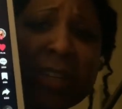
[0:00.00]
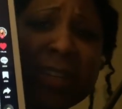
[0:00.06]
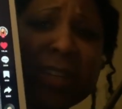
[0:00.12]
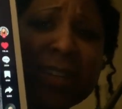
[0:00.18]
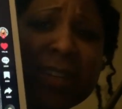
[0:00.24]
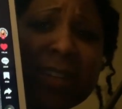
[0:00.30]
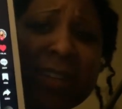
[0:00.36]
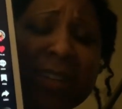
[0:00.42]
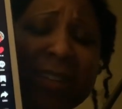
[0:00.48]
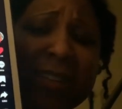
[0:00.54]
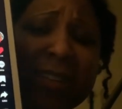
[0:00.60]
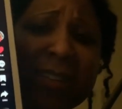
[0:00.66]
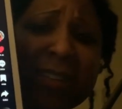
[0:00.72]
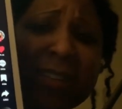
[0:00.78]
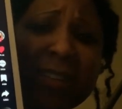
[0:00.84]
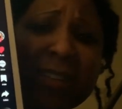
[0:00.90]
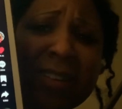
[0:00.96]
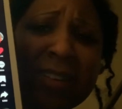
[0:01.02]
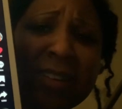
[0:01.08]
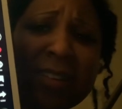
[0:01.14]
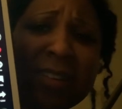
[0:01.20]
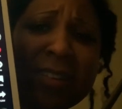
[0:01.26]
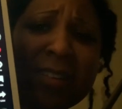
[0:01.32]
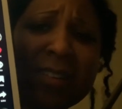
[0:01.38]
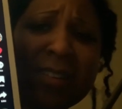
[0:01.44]
I, for one, think
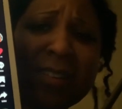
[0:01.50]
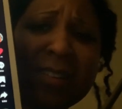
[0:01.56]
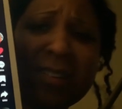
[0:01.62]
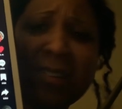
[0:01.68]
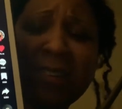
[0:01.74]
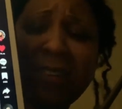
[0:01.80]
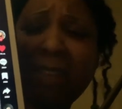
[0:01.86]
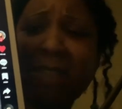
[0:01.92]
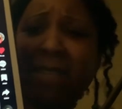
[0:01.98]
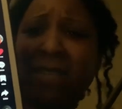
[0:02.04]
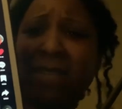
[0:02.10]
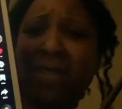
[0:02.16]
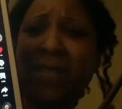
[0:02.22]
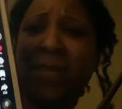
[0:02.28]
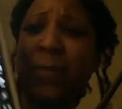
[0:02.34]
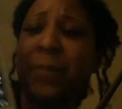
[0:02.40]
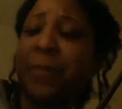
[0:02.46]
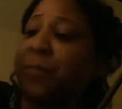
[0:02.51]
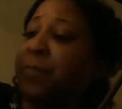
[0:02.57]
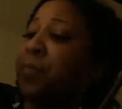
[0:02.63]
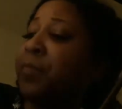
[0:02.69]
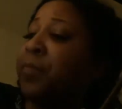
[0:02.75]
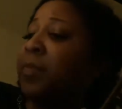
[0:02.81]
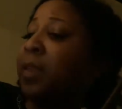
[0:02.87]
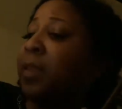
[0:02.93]
she has been gone since
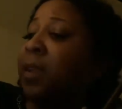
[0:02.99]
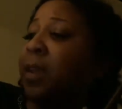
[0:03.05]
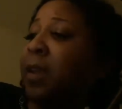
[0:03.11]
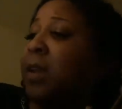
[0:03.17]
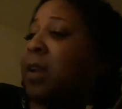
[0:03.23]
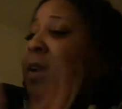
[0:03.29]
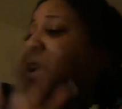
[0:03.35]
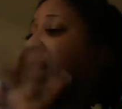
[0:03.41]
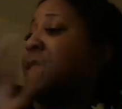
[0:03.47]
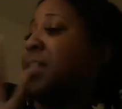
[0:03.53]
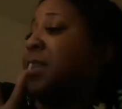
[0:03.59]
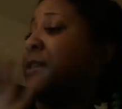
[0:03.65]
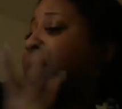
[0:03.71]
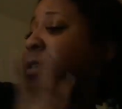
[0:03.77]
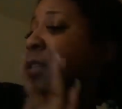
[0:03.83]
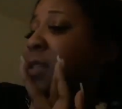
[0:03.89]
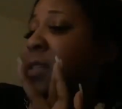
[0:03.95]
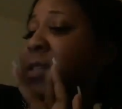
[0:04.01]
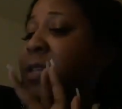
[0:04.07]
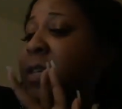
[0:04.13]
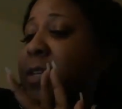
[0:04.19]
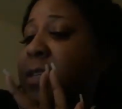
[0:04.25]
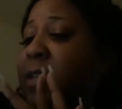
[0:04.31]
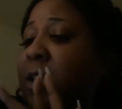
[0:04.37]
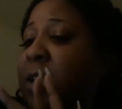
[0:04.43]
her honeymoon. And this is
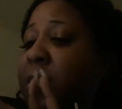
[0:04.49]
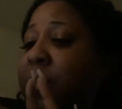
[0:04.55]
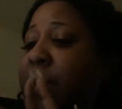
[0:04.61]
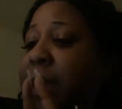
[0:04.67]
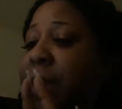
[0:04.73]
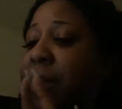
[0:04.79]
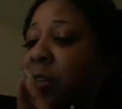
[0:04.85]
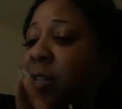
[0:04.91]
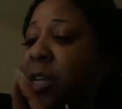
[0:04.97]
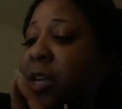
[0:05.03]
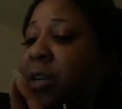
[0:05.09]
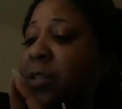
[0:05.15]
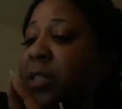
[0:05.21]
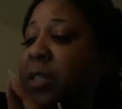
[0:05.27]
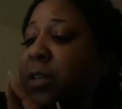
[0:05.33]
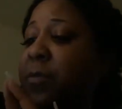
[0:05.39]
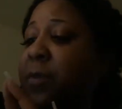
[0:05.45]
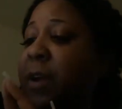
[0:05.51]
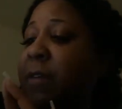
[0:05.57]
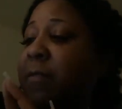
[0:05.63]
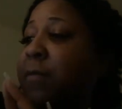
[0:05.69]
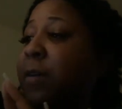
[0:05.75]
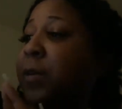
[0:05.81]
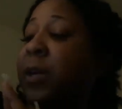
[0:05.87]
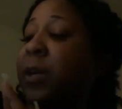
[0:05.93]
TikTok creator Chelsea Ray
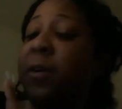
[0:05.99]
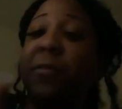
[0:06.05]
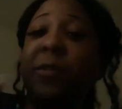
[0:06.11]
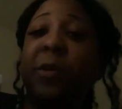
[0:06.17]
Photo if